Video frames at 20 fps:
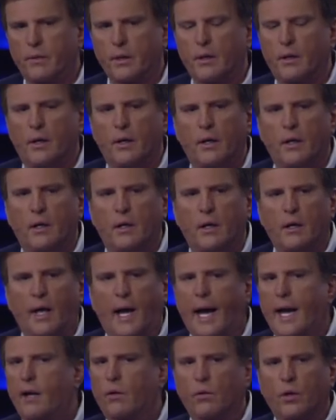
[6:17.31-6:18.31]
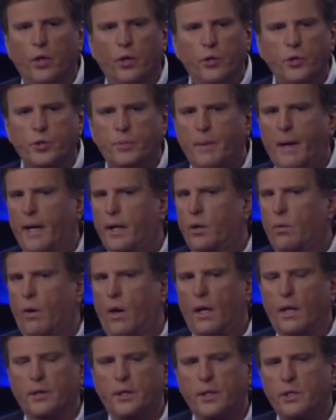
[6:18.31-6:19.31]
you. I don't lose my
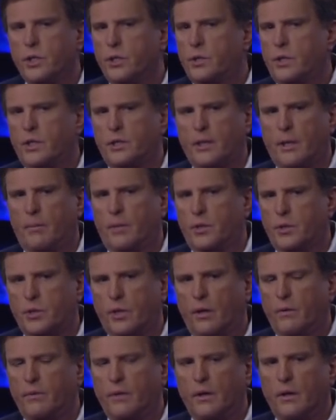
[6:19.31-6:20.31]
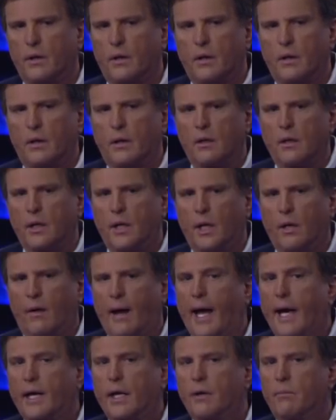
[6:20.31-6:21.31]
equality just because I'm going to serve you. You know,
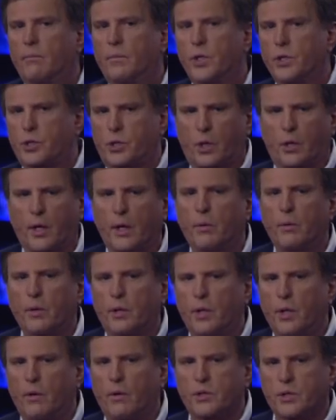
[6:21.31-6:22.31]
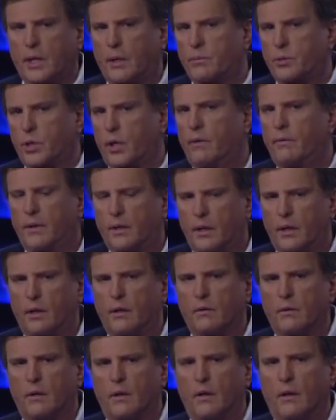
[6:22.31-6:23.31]
I can disagree with you as I'm serving you.
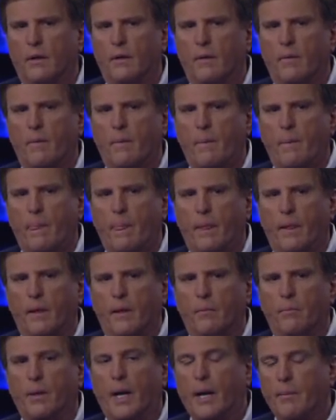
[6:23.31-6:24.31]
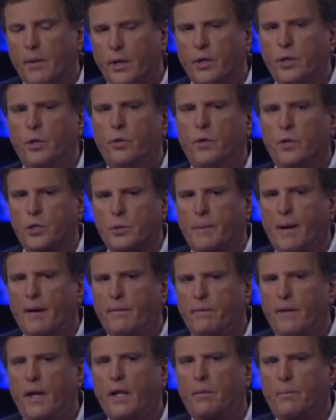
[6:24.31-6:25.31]
But I'm going to do this by
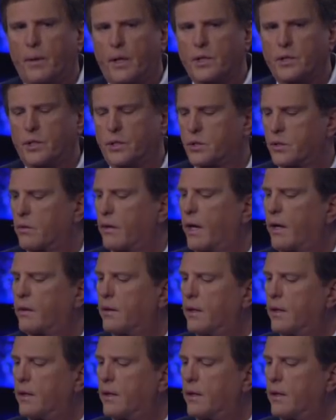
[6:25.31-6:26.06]
faith because it's the right